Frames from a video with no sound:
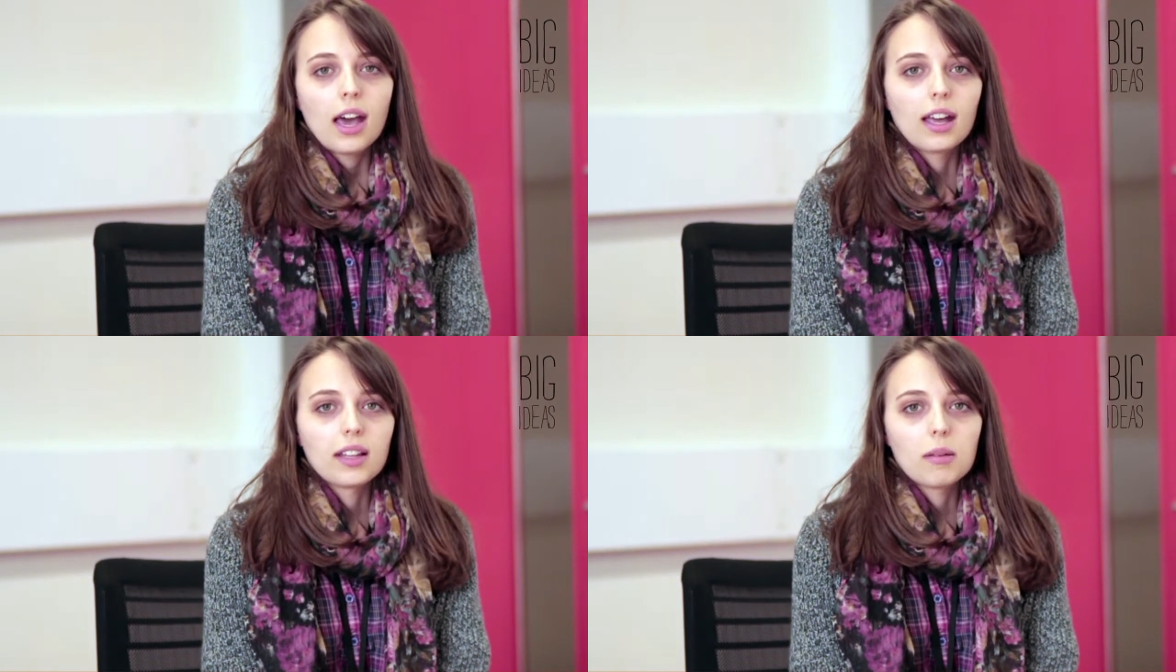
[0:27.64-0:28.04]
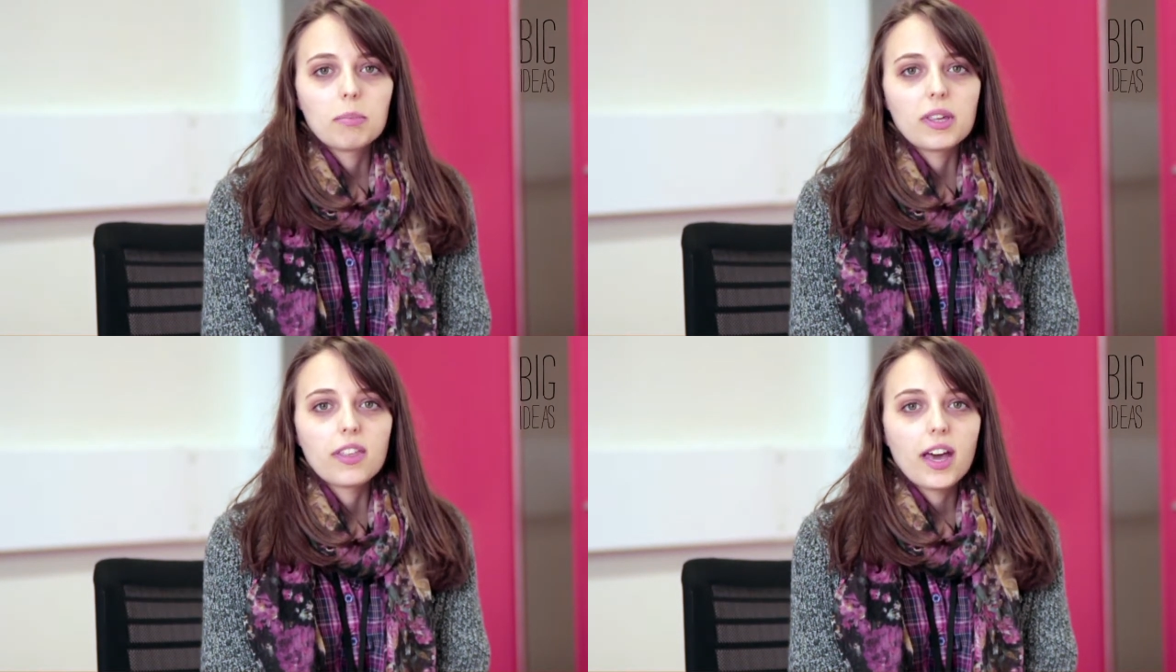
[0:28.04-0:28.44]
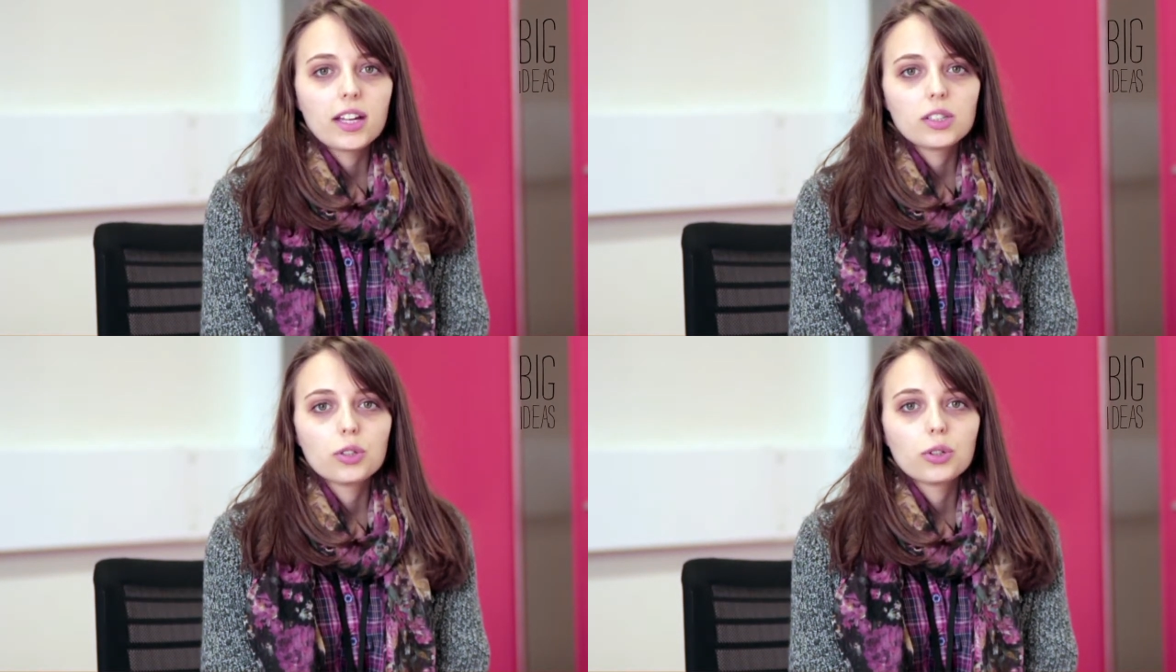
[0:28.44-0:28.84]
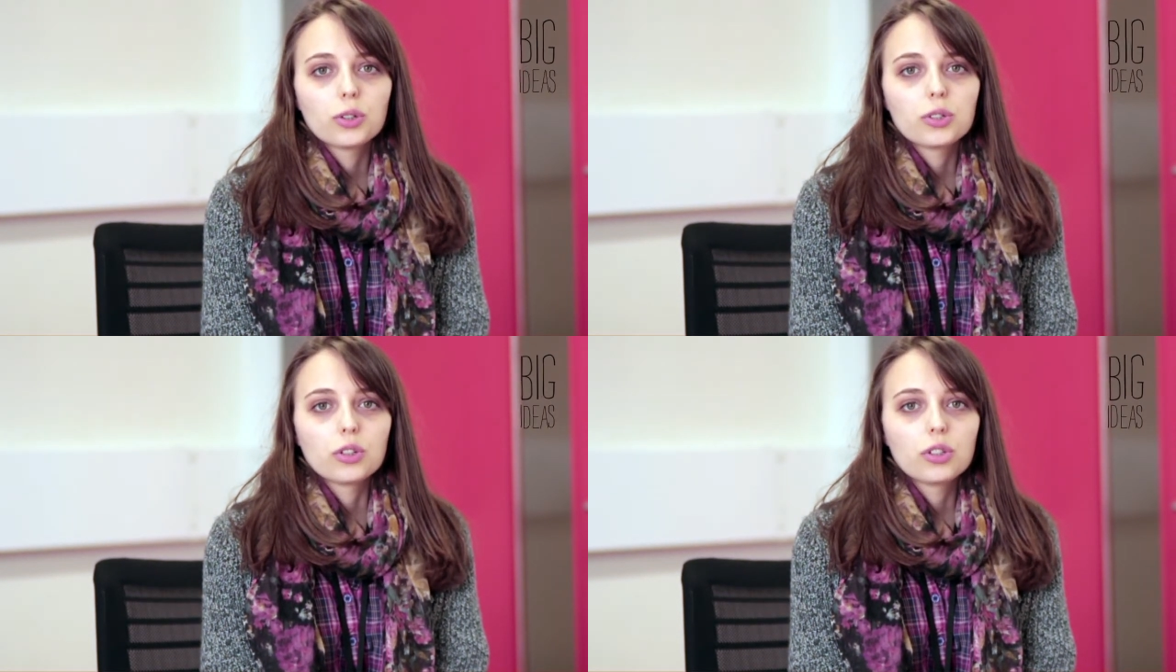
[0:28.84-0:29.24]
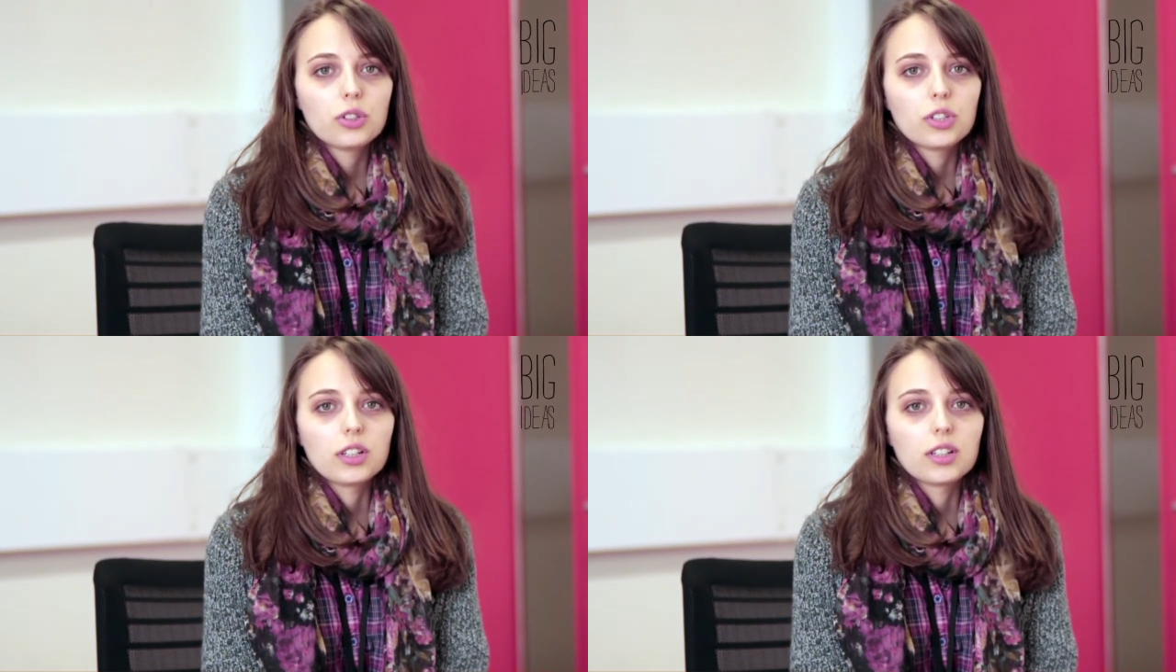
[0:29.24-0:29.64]
and they'd be there to talk to other
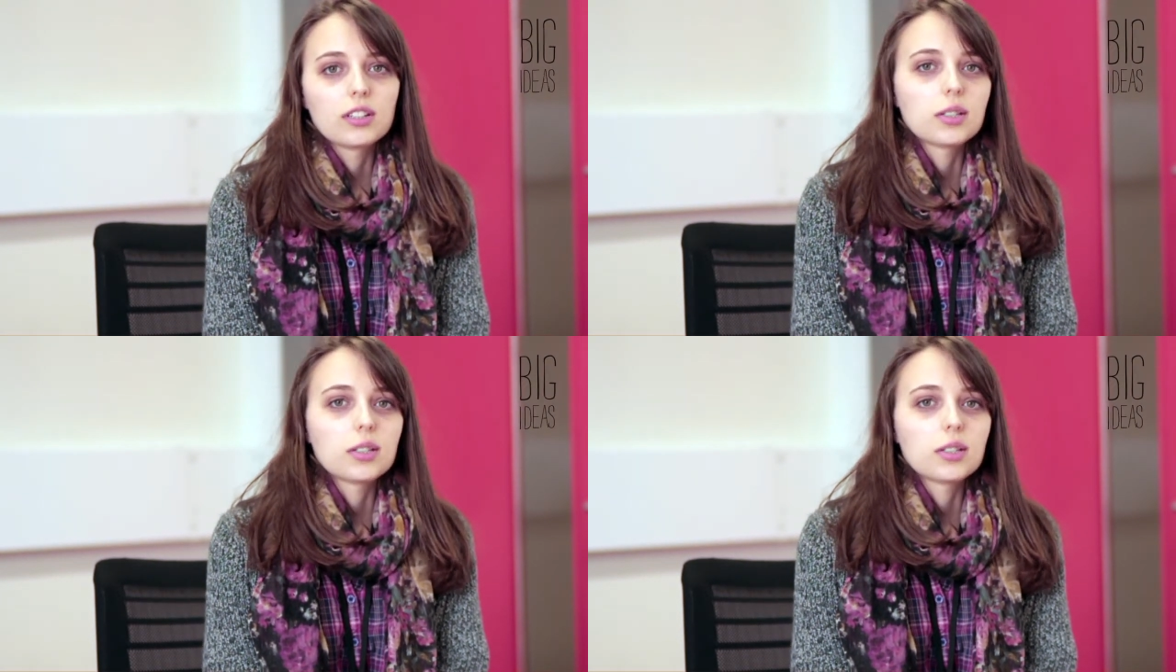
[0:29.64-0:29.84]
students